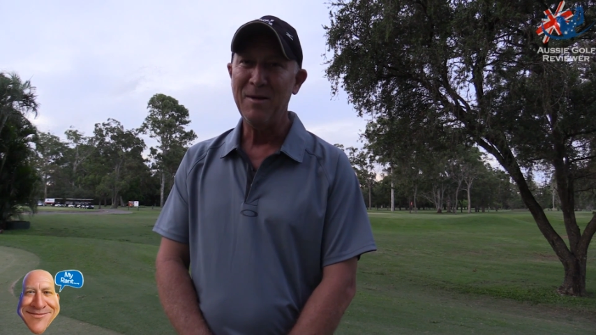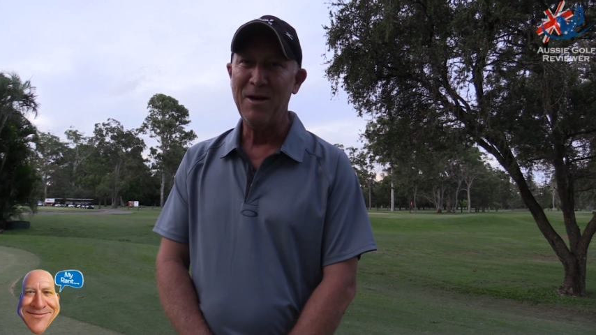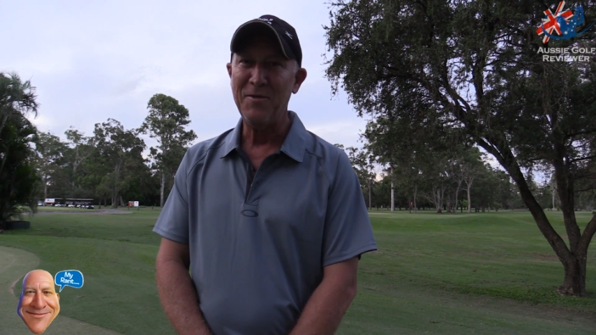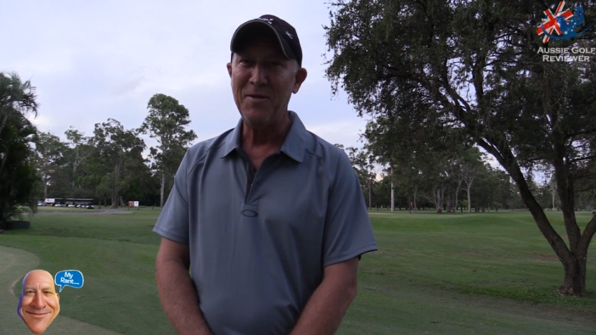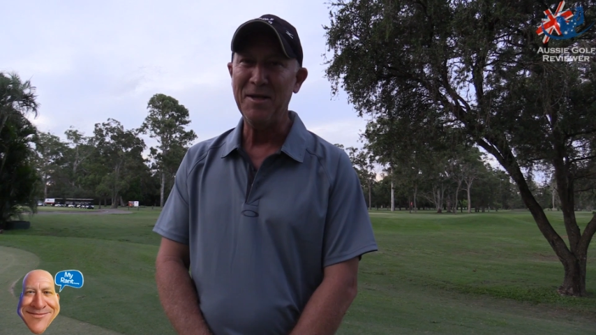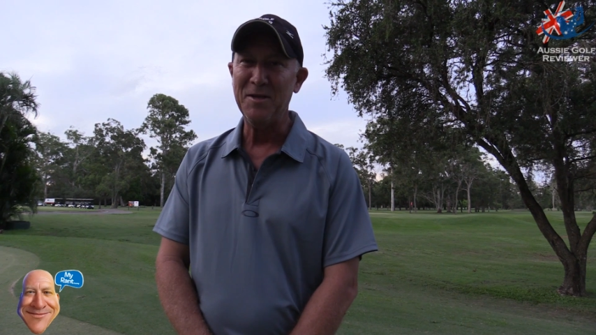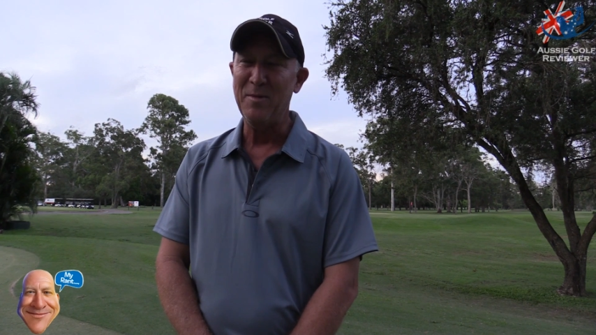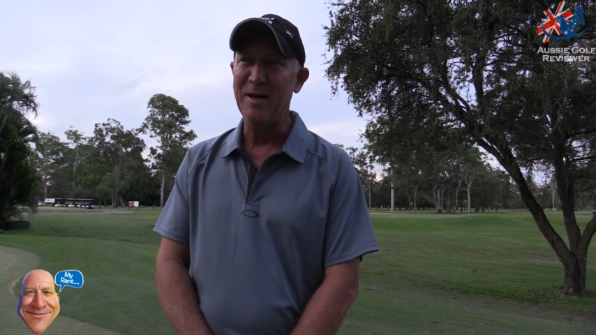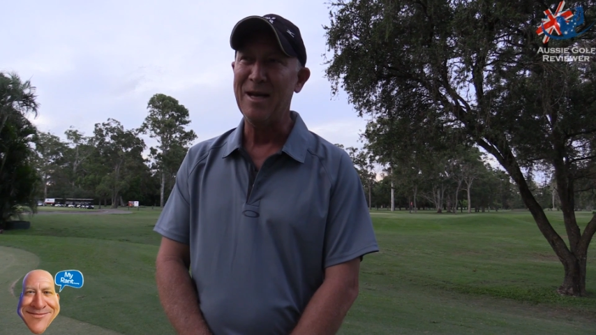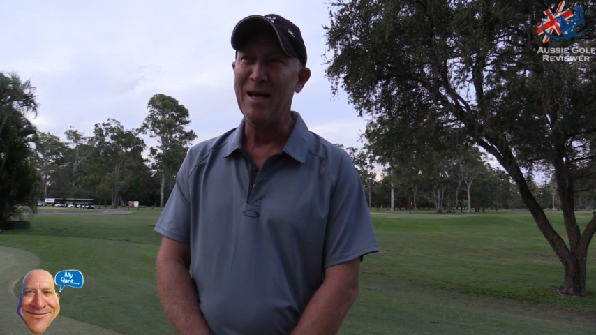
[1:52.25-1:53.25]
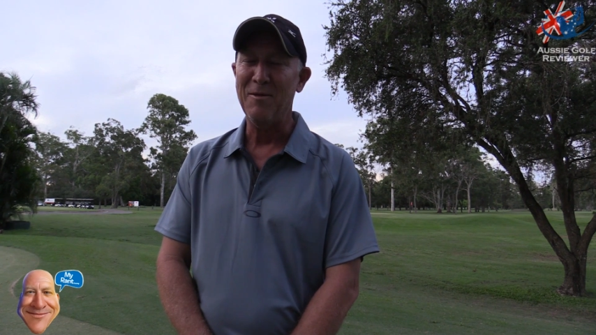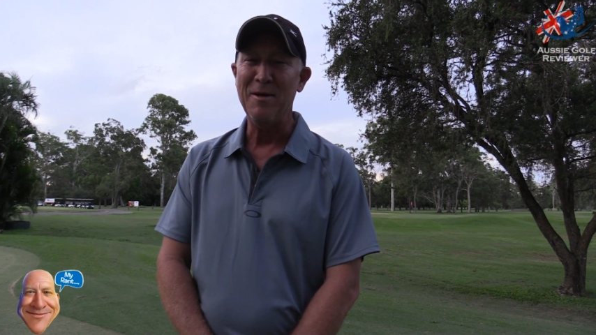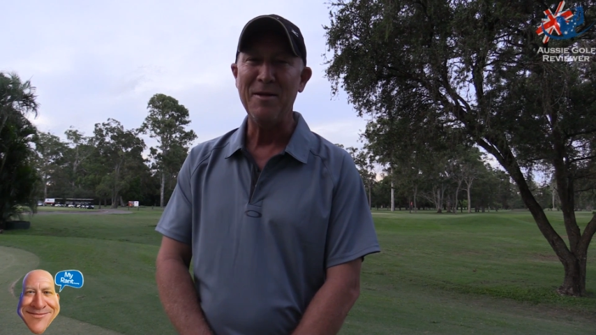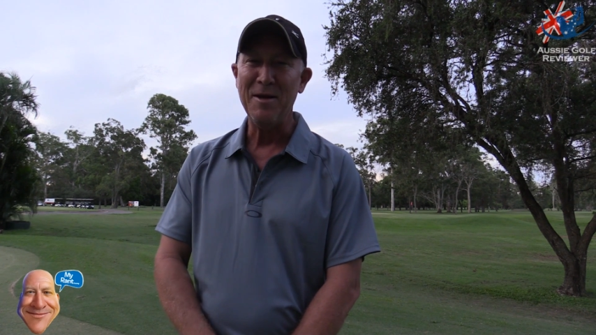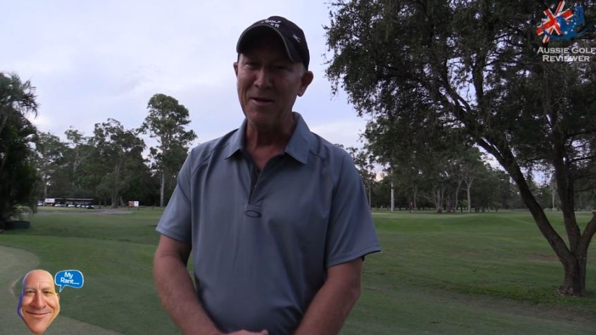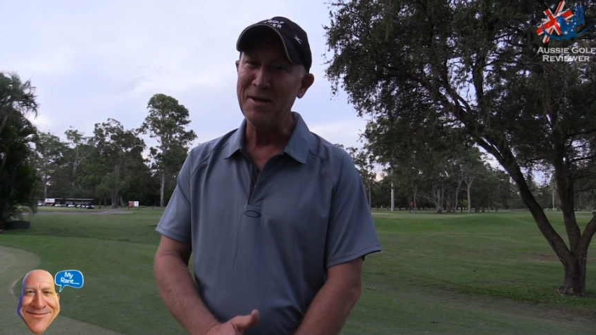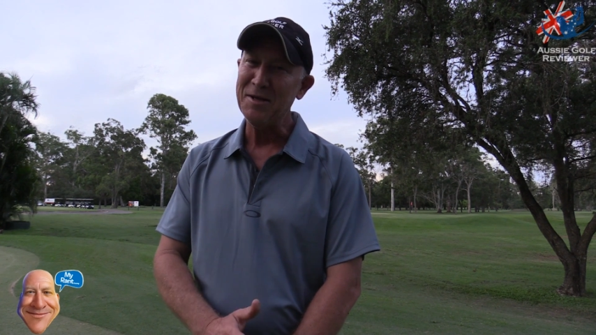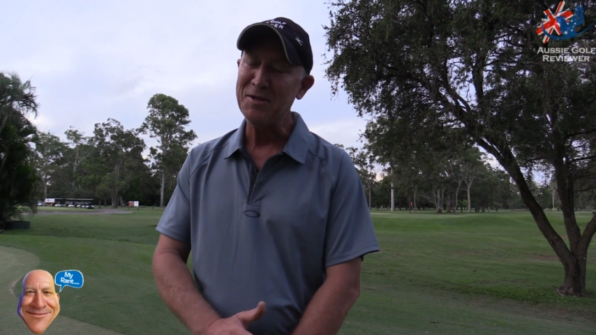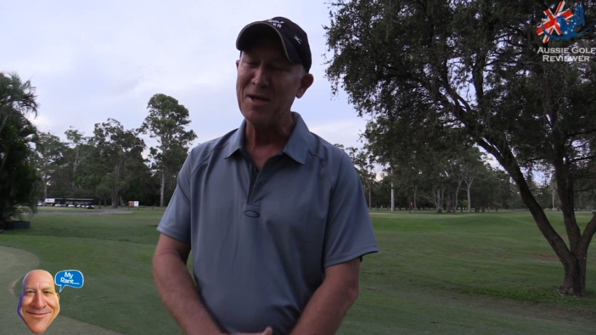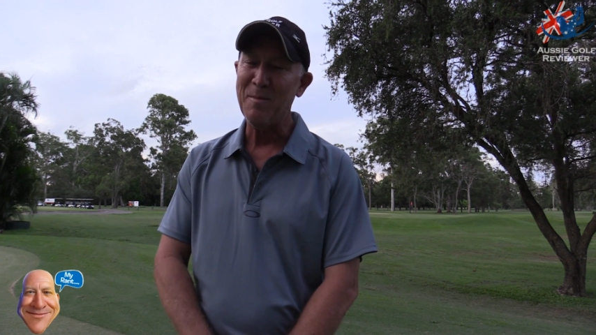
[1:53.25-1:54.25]
Speaker 1: I think there's a bit of colour out there. I think
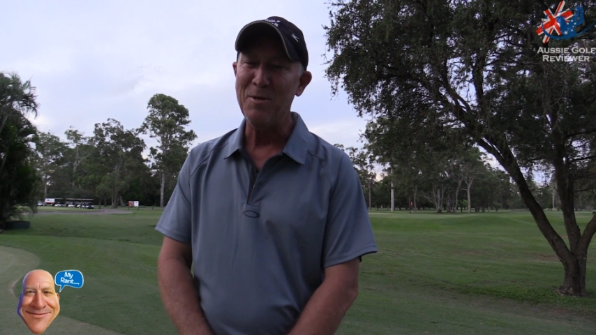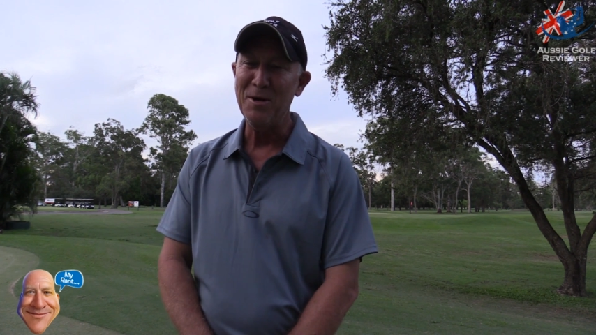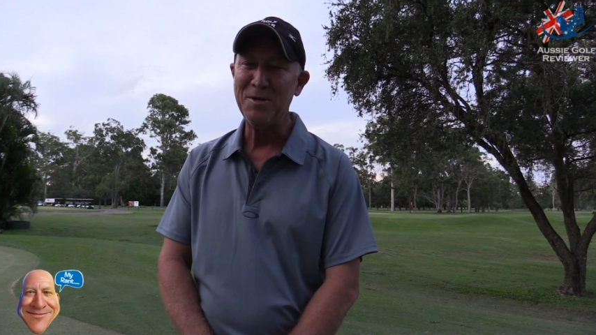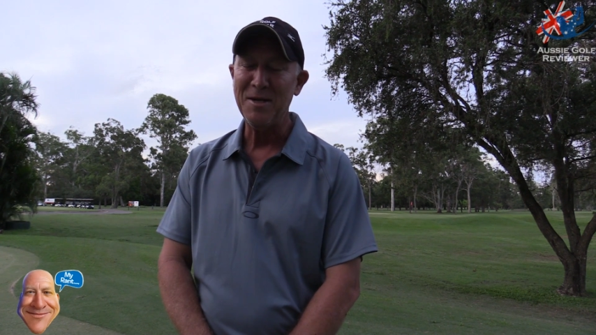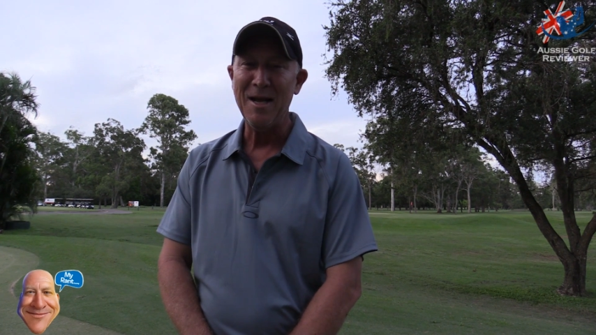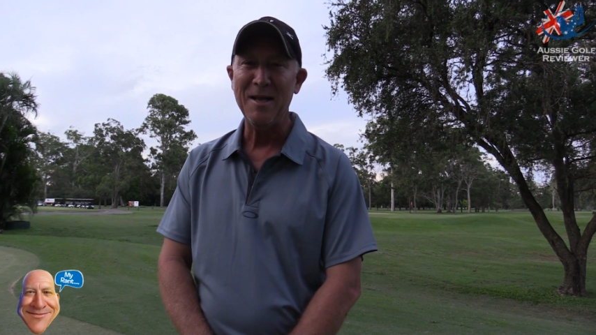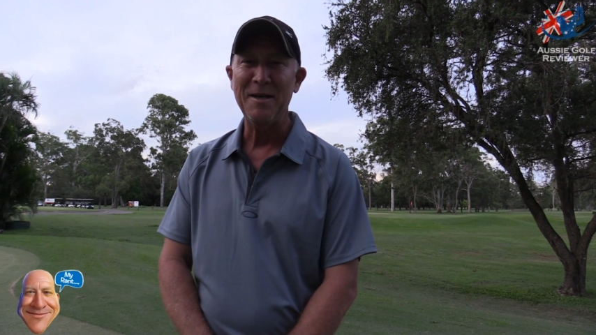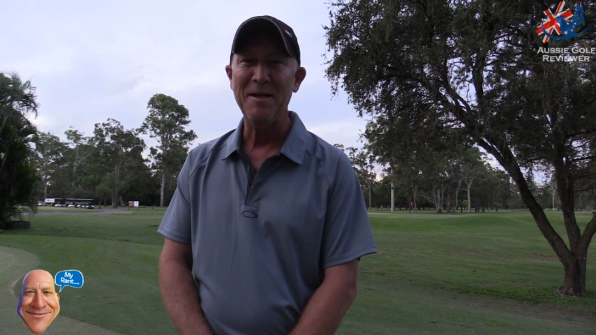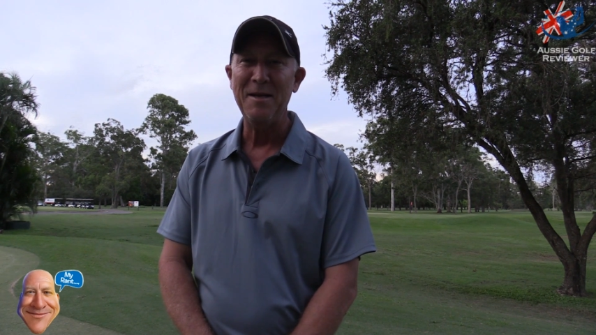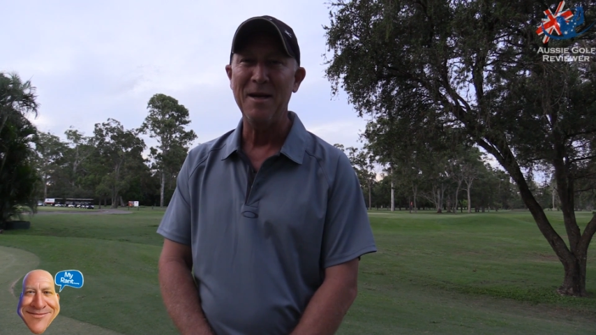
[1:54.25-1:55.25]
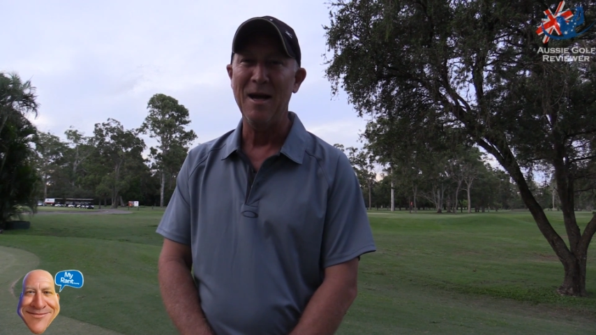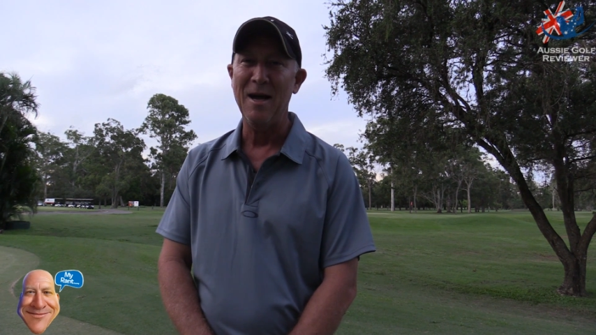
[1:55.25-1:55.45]
there's some personality.